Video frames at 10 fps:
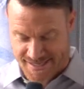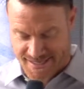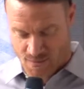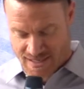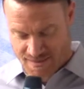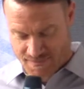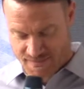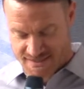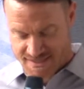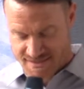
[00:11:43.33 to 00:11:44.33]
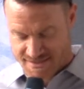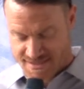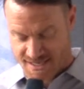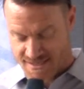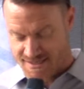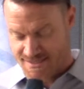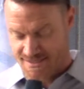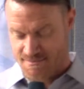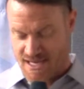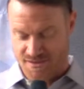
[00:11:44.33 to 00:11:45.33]
Well, there's another text
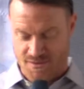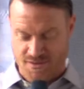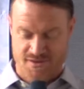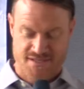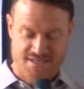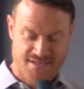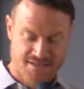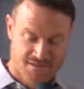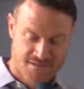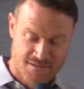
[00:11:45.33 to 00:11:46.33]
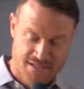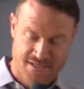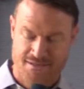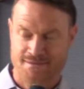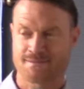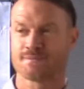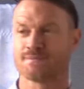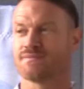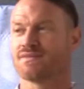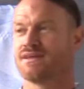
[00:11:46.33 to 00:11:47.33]
in Matthew 13 a little later.
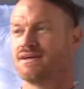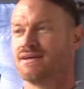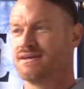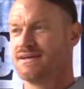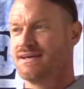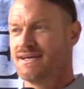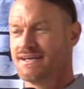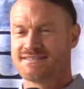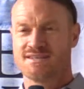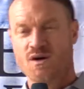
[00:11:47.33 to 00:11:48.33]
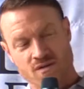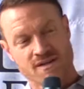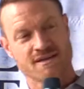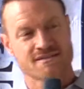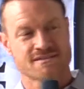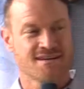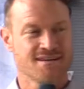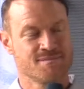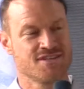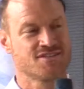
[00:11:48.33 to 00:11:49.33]
It's the only other
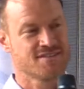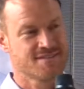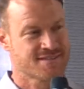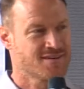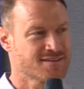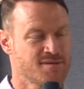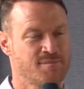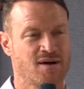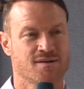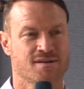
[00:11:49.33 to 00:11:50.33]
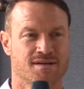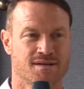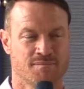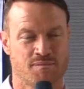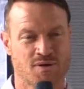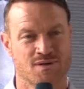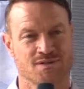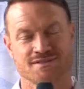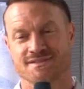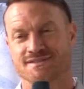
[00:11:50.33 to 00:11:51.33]
time that Jesus talks about
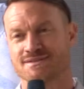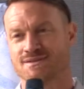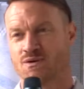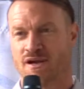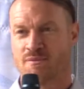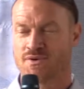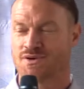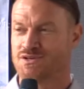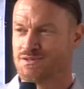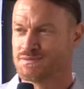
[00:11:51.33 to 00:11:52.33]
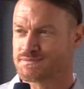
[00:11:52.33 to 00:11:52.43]
pearls, or a pearl.